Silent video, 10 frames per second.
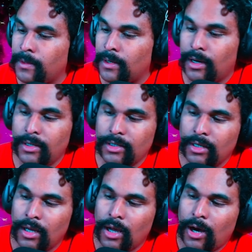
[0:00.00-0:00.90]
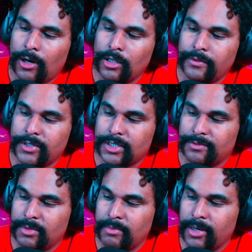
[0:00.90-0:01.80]
Honey, all of us have
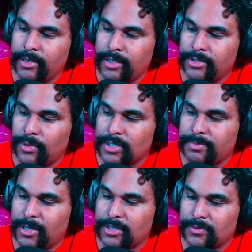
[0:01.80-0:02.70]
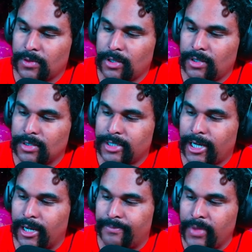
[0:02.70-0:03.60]
been married to our spouse for a long
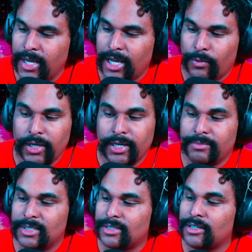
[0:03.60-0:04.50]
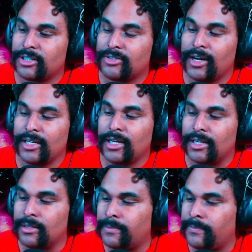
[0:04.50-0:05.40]
time, and we ain't been stuck dry yet,
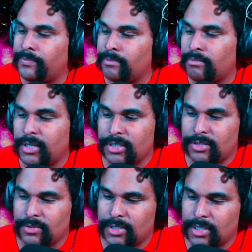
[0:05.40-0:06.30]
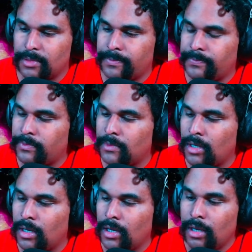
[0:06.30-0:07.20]
Betty Sue said.
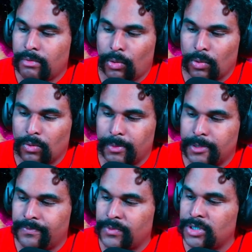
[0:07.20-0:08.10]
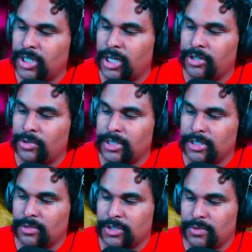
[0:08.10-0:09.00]
Poor woman. She had no
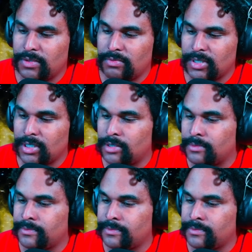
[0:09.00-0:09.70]
idea what she was missing.